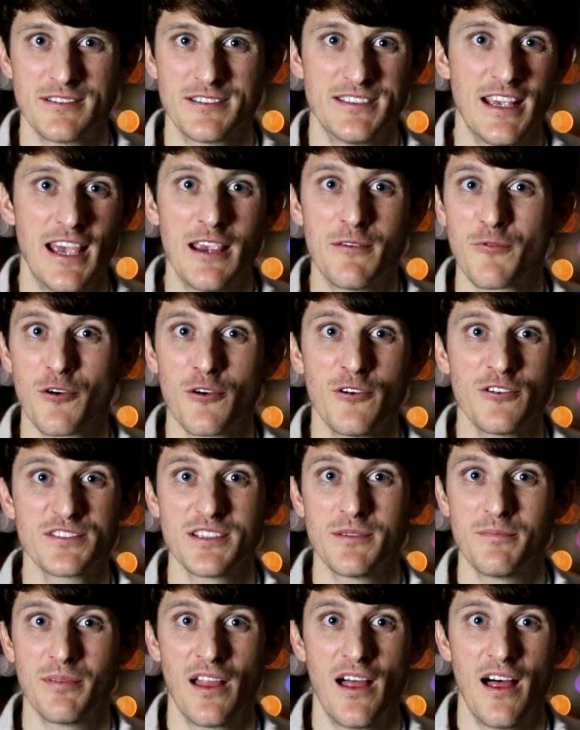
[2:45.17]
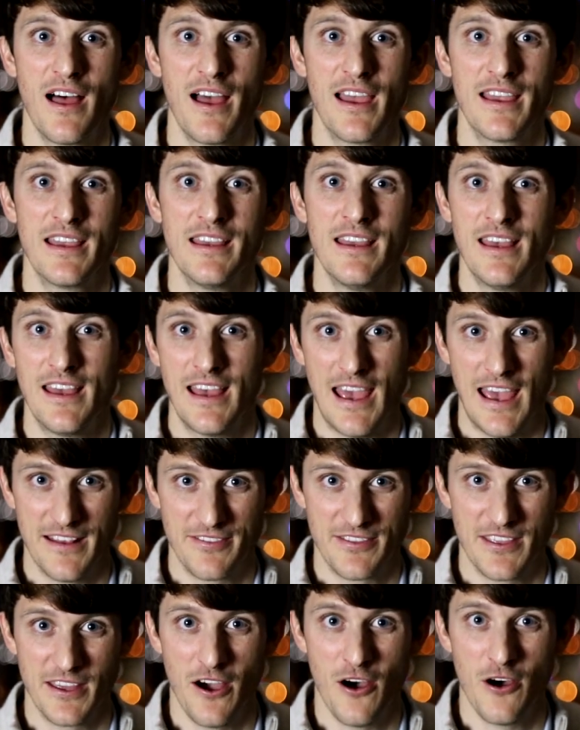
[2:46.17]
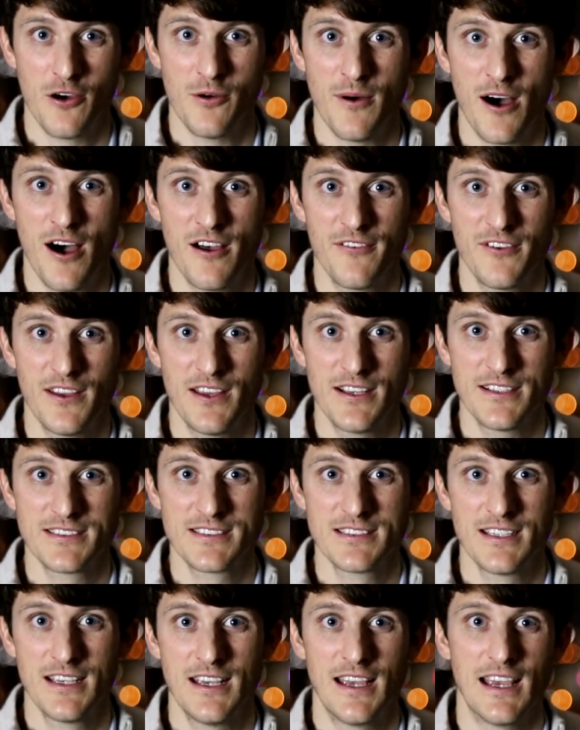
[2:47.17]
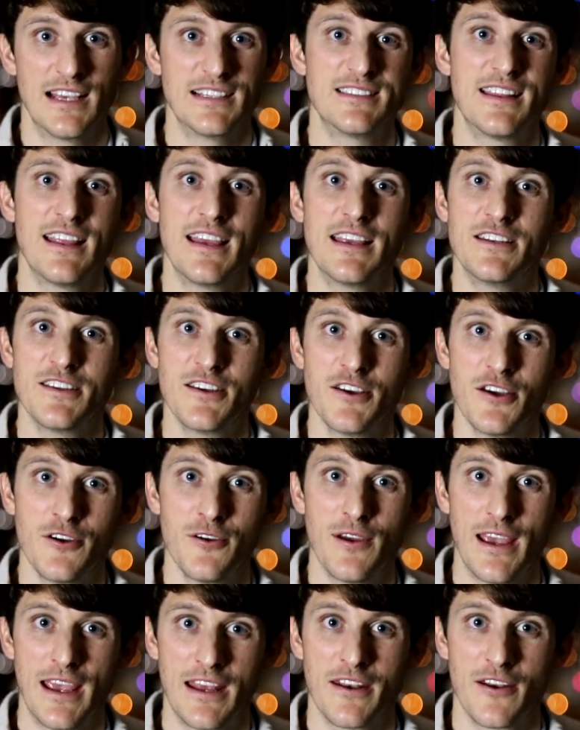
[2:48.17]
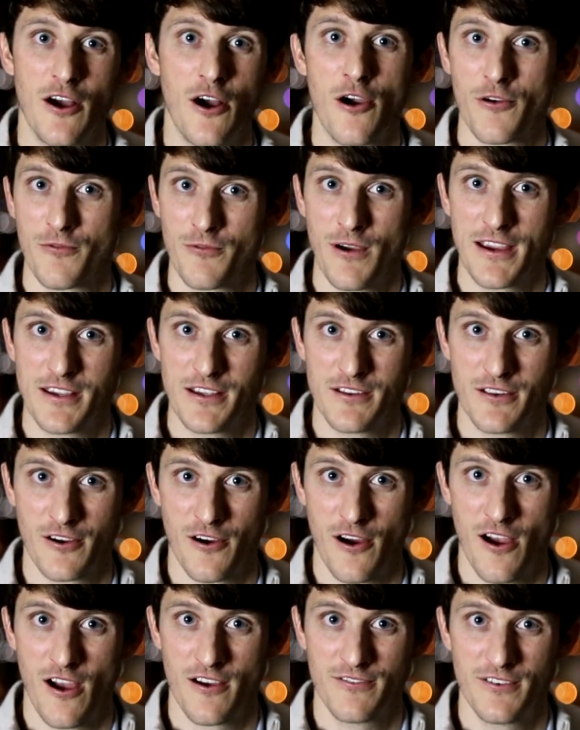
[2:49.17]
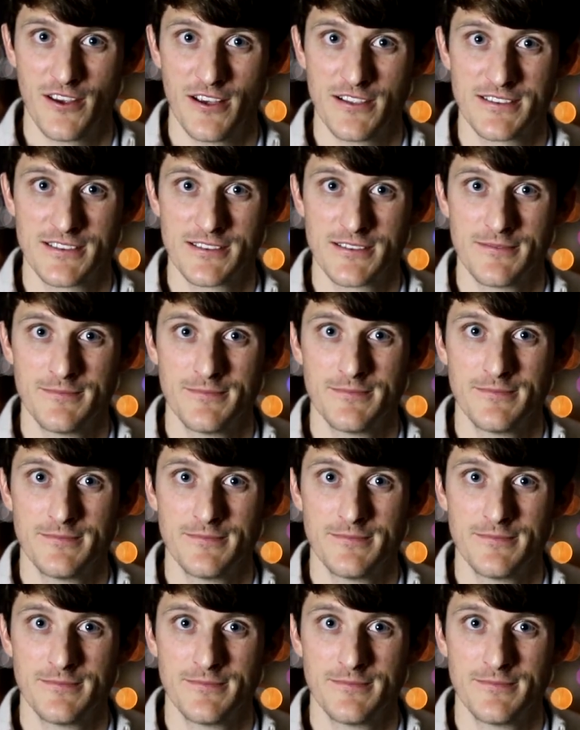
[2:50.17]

Same rules apply at the home office as they do in our regular office.